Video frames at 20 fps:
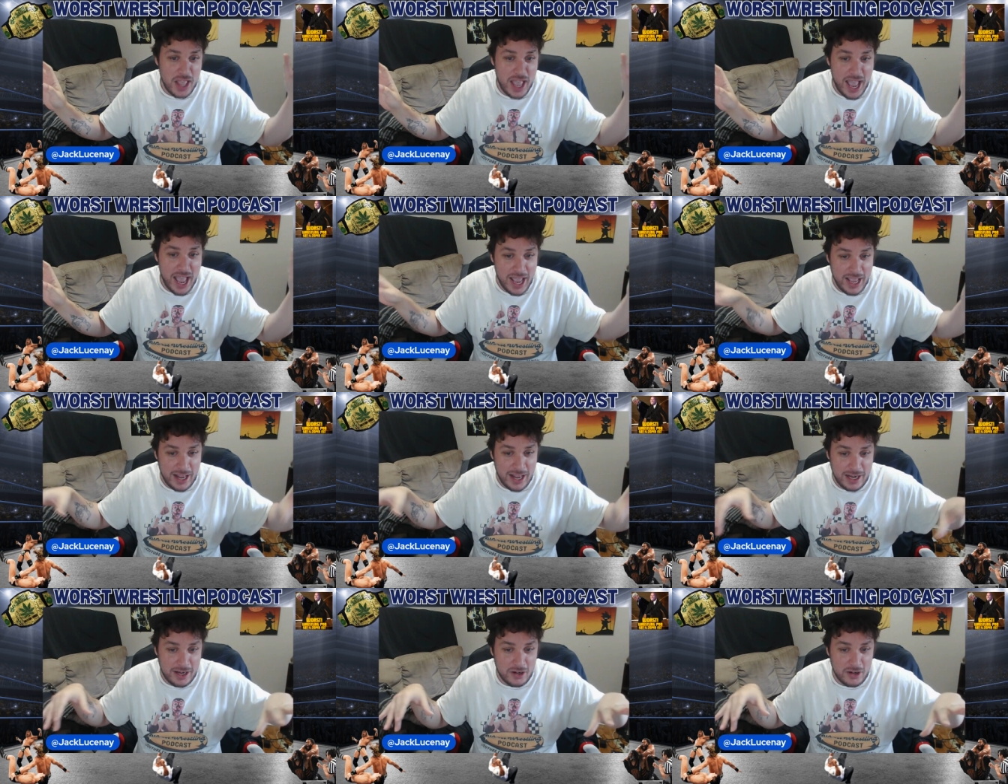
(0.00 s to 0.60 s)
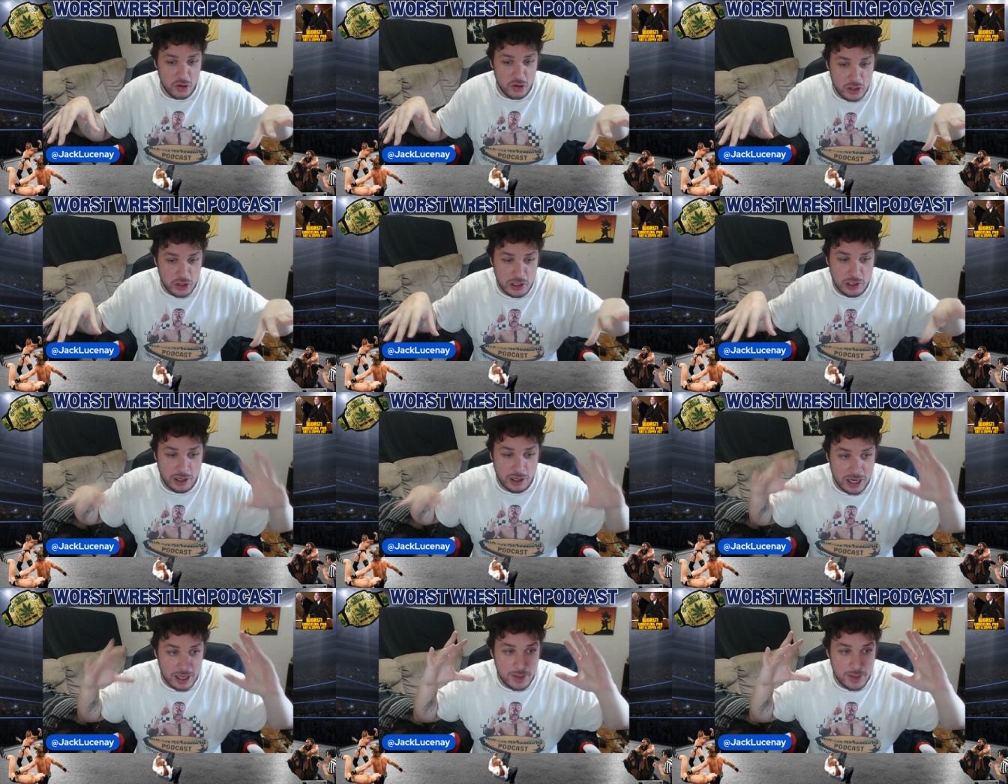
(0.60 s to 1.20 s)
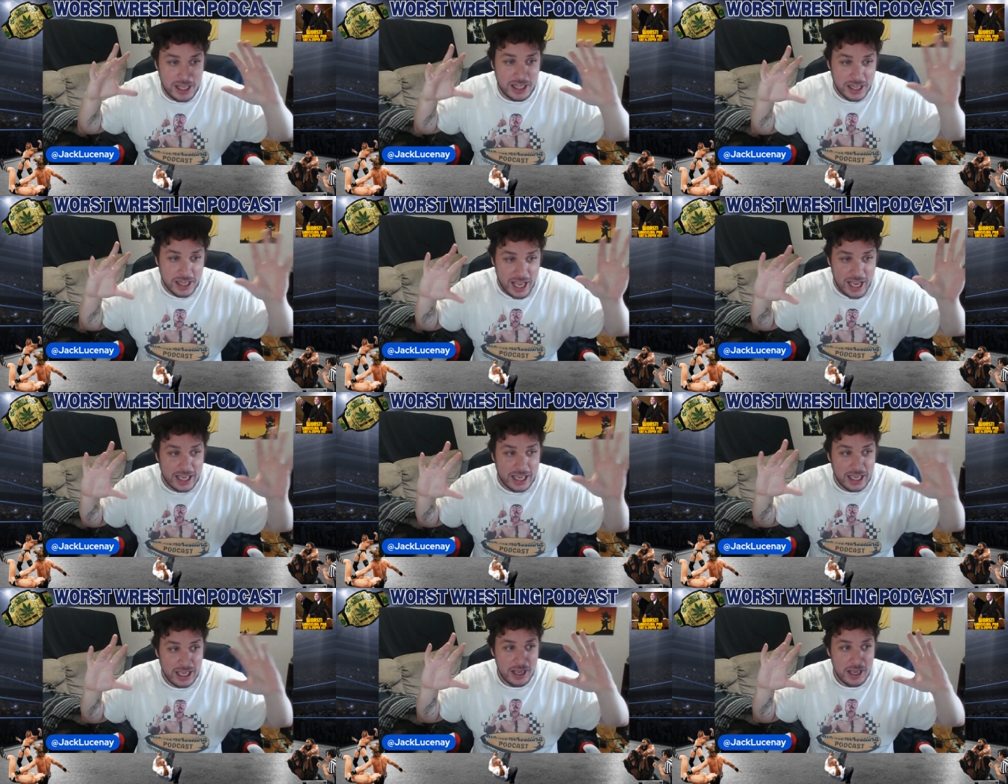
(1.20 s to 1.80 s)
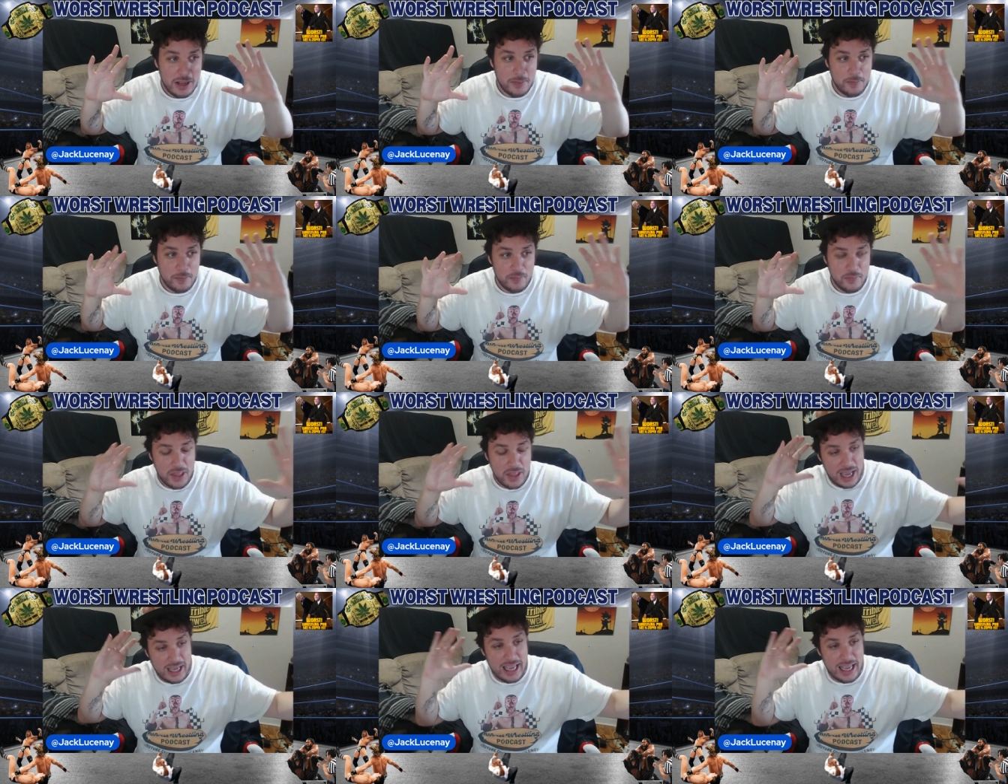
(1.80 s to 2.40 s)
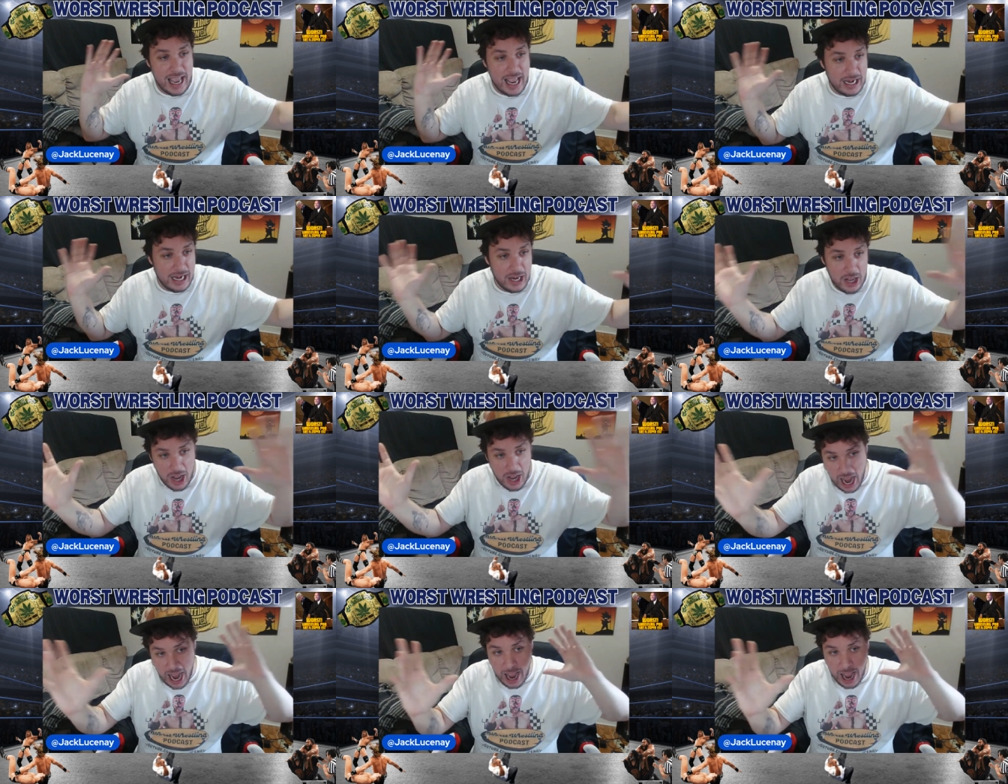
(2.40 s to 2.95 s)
and you know what I mean. Like, again,